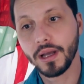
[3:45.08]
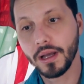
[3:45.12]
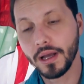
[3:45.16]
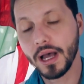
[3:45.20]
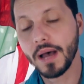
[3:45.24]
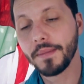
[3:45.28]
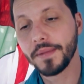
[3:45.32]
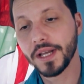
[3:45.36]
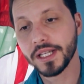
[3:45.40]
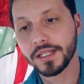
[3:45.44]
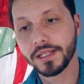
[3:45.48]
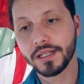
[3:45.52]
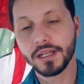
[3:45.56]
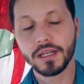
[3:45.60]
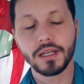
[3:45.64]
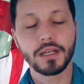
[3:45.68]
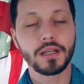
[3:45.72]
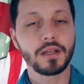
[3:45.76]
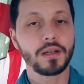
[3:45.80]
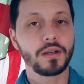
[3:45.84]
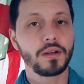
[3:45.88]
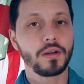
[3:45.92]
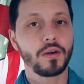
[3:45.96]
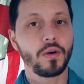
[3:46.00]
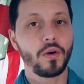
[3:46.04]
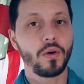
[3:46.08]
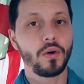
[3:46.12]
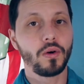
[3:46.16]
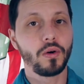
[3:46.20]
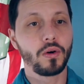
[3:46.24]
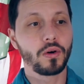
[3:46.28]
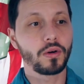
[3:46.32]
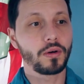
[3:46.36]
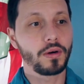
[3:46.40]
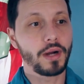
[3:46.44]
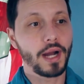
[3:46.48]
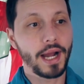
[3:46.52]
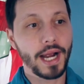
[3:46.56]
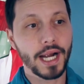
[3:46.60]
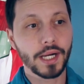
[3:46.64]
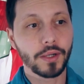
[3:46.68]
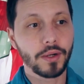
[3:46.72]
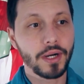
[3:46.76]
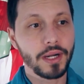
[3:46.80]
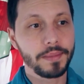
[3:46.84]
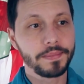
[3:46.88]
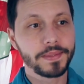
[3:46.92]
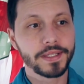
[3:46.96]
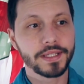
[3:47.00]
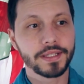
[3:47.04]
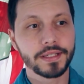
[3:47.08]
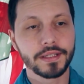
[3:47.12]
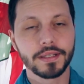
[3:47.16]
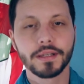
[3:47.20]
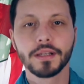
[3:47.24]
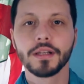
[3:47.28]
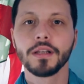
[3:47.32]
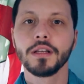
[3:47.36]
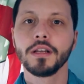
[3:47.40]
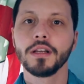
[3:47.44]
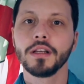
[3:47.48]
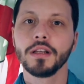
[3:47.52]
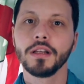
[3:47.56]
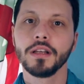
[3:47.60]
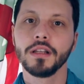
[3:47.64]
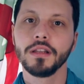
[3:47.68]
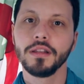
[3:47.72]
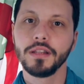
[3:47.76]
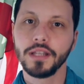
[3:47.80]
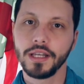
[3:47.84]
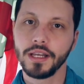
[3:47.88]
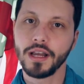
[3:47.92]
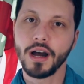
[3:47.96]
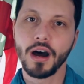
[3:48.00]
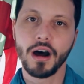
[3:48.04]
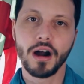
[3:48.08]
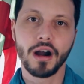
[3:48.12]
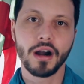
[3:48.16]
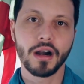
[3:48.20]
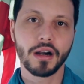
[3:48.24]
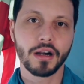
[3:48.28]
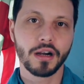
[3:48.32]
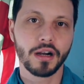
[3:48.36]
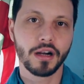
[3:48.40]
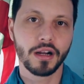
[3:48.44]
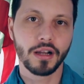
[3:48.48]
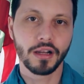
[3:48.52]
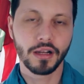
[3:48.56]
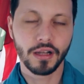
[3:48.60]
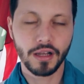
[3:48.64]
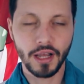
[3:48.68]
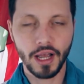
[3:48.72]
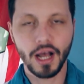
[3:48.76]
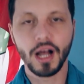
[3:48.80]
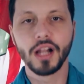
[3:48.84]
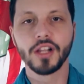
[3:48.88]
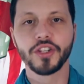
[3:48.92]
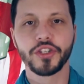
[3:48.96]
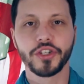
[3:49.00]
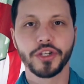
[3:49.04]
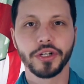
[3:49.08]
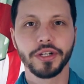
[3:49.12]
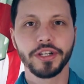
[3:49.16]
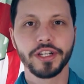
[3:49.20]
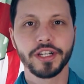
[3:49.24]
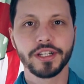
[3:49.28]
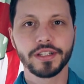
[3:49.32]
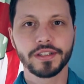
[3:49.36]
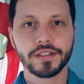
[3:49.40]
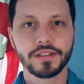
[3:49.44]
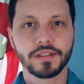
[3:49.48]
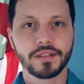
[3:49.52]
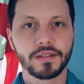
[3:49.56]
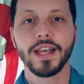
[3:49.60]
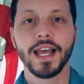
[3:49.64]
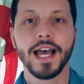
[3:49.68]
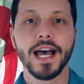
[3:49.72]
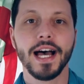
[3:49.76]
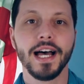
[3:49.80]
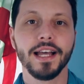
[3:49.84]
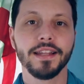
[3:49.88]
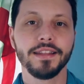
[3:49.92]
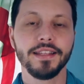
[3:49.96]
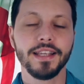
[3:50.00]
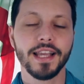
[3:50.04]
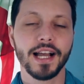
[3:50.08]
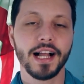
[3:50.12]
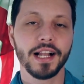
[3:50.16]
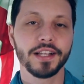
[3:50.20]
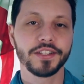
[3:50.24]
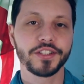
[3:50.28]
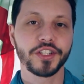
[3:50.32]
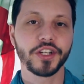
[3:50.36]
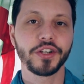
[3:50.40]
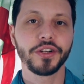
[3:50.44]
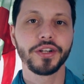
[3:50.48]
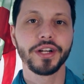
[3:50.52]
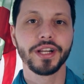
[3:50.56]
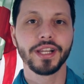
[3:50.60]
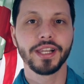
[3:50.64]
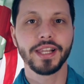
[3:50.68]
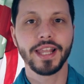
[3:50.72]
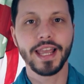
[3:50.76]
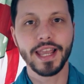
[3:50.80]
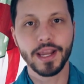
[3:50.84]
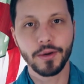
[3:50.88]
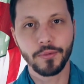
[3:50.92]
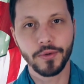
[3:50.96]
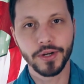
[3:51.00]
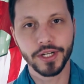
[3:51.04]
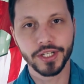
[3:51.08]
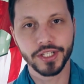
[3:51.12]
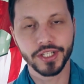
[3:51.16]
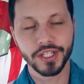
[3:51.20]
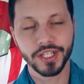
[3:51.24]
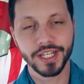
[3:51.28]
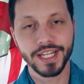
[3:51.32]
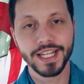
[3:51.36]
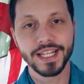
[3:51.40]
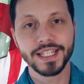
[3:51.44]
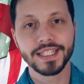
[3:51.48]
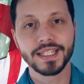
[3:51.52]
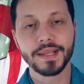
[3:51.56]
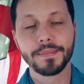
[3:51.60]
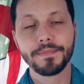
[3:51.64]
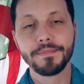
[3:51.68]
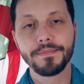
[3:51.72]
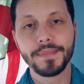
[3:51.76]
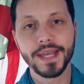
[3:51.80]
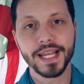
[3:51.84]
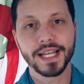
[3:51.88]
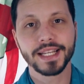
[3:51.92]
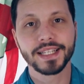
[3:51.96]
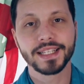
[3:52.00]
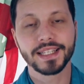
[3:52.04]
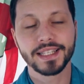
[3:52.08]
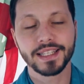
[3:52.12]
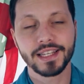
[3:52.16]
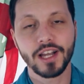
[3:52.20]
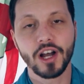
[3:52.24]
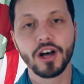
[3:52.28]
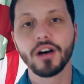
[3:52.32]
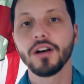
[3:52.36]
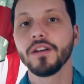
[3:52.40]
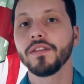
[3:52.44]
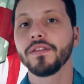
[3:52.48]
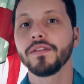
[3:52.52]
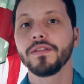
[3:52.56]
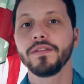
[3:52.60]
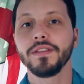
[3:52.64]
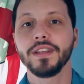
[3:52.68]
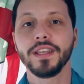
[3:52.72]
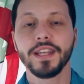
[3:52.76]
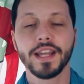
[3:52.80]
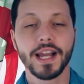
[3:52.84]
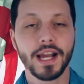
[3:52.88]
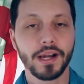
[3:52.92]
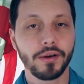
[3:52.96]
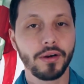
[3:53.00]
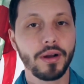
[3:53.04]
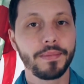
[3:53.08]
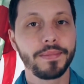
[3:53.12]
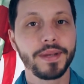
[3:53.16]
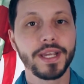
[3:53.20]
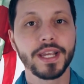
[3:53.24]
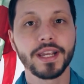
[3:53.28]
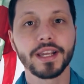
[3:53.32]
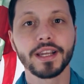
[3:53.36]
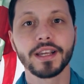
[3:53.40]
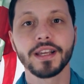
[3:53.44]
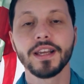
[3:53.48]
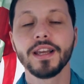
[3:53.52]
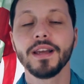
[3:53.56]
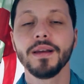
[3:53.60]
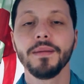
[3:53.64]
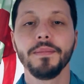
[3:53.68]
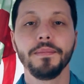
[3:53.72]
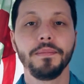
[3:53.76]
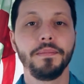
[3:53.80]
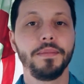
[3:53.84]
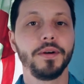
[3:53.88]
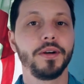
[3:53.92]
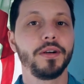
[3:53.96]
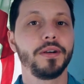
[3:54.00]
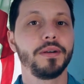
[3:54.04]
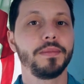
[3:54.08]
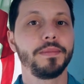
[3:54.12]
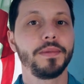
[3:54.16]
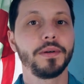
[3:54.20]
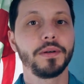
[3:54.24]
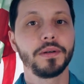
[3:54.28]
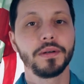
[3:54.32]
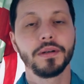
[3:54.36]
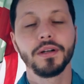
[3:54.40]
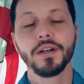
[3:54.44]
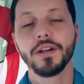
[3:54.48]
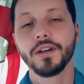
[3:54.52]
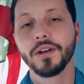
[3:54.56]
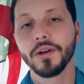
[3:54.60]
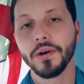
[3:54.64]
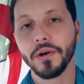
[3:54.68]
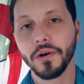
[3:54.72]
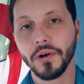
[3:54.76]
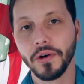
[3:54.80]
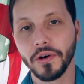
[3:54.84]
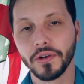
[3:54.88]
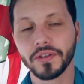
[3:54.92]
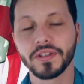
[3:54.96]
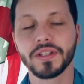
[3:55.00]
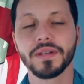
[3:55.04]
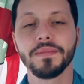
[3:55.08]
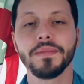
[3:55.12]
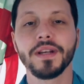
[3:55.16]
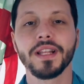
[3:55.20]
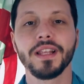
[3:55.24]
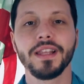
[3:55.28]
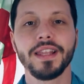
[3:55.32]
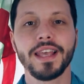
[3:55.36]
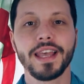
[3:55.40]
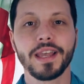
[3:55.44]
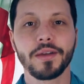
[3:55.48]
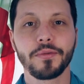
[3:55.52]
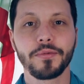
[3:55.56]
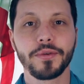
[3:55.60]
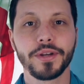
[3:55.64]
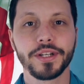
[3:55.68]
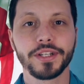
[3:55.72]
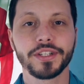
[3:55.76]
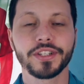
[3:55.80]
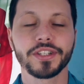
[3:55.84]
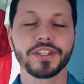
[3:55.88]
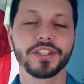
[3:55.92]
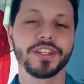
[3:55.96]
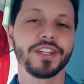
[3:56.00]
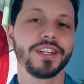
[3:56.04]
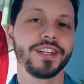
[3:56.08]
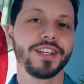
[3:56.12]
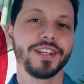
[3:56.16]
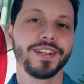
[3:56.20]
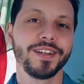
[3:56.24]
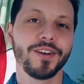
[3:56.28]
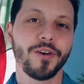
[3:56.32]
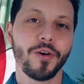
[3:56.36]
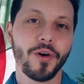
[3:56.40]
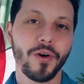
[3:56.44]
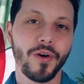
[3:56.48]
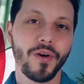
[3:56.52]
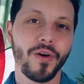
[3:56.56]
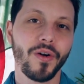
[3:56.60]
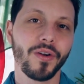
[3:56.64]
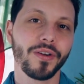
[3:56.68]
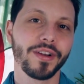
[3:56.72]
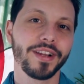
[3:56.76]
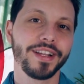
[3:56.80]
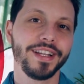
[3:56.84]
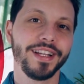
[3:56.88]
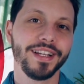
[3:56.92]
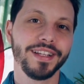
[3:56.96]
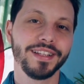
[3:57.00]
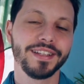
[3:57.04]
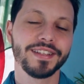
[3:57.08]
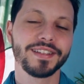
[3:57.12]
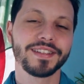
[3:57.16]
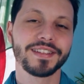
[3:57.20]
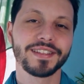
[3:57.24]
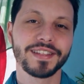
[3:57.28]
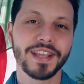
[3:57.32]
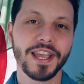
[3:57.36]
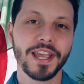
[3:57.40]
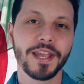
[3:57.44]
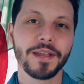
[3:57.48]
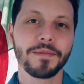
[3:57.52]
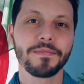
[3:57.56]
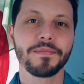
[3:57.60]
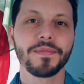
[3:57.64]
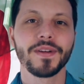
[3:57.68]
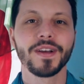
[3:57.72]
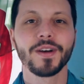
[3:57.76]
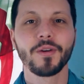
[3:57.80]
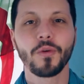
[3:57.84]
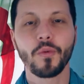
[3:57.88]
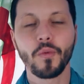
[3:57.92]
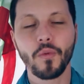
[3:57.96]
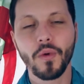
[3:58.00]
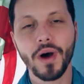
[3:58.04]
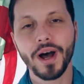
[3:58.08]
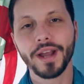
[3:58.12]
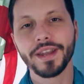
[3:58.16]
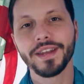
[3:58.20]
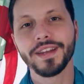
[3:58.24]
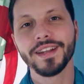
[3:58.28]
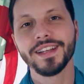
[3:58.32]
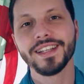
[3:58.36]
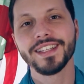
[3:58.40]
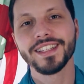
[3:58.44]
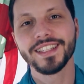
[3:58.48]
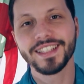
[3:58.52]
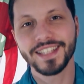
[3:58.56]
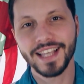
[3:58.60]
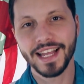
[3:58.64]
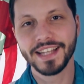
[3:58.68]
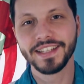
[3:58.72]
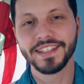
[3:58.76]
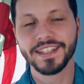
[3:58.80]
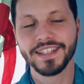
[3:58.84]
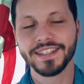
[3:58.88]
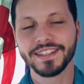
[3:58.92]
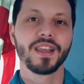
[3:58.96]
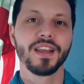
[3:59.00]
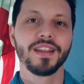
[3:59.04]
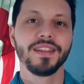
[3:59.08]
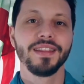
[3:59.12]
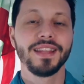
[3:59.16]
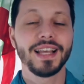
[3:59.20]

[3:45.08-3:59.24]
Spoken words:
Amazigh or Arabs, they are Algerians. And the Algerian language is a mix of the Arabic, Berber, Ottoman language all in the same one sentence.